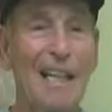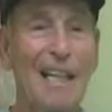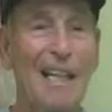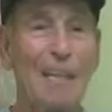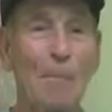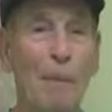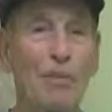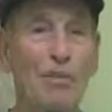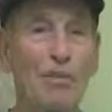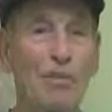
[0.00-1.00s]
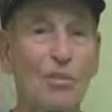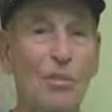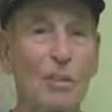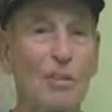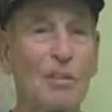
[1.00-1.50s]
And then bicycle
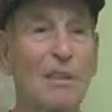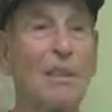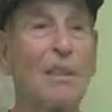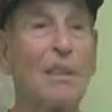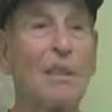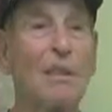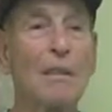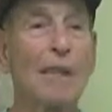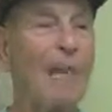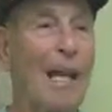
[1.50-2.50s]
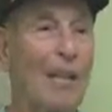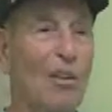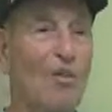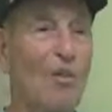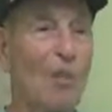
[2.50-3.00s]
stores never had to
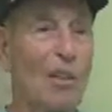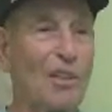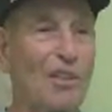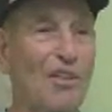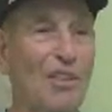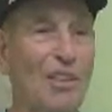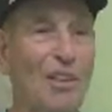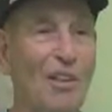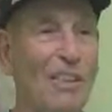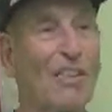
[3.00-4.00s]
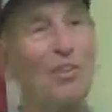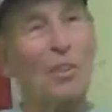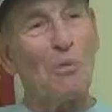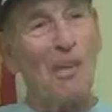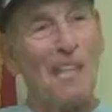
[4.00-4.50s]
look for workers. Kids
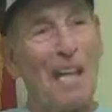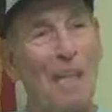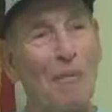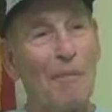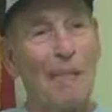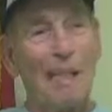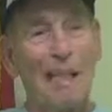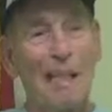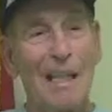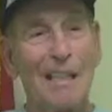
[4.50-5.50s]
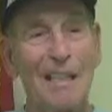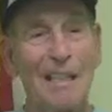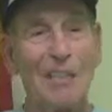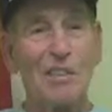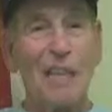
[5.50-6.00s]
always came. And the
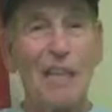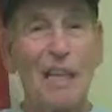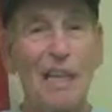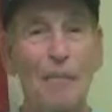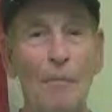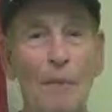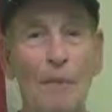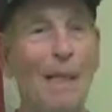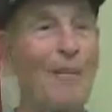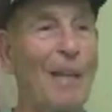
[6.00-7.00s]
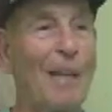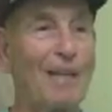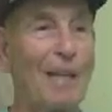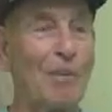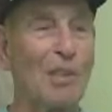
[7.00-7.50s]
kids that came never
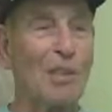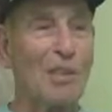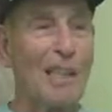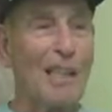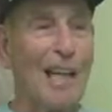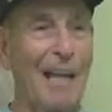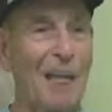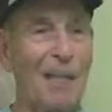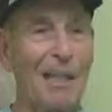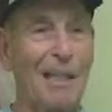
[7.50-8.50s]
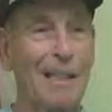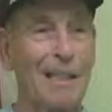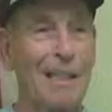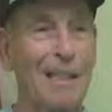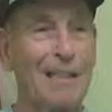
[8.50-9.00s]
asked how much money you got to make.
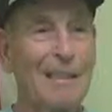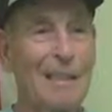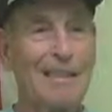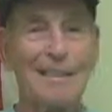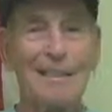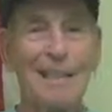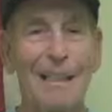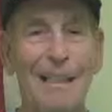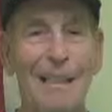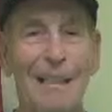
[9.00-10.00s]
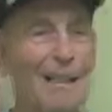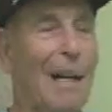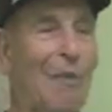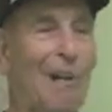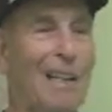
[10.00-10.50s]
They just said, can
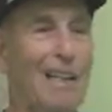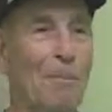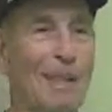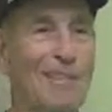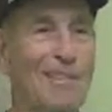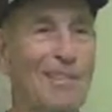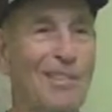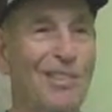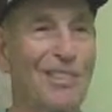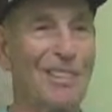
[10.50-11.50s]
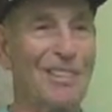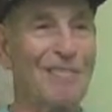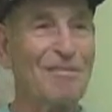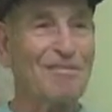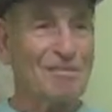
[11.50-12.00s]
I work in a bicycle store?
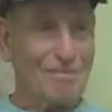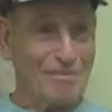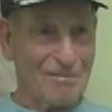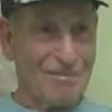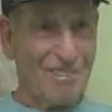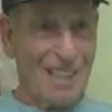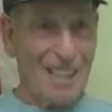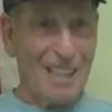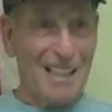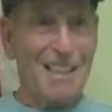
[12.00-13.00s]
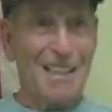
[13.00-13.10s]
All right?